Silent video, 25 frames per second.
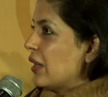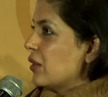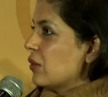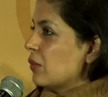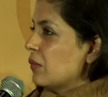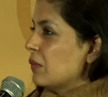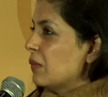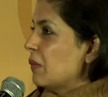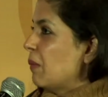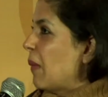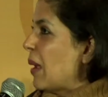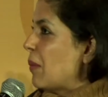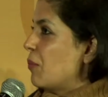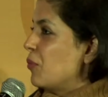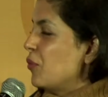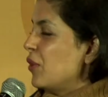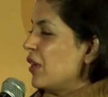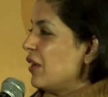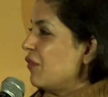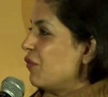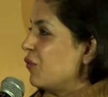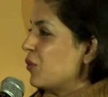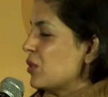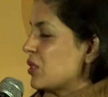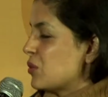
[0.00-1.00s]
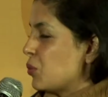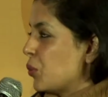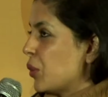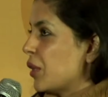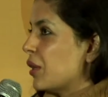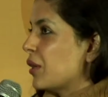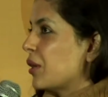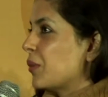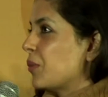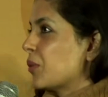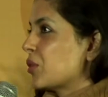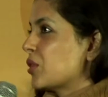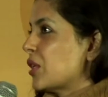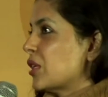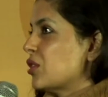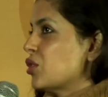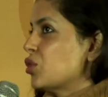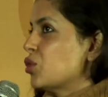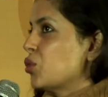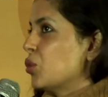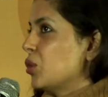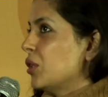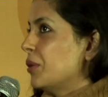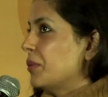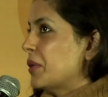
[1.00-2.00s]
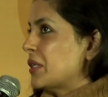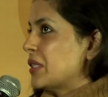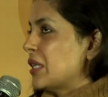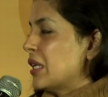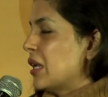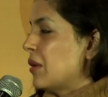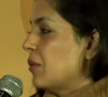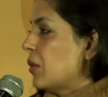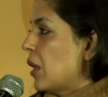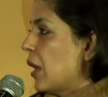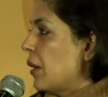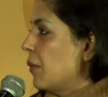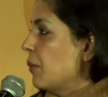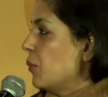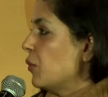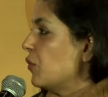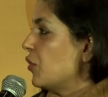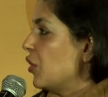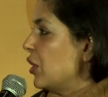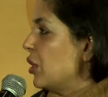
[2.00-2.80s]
My brief was weird because I just told them, I said, I'm really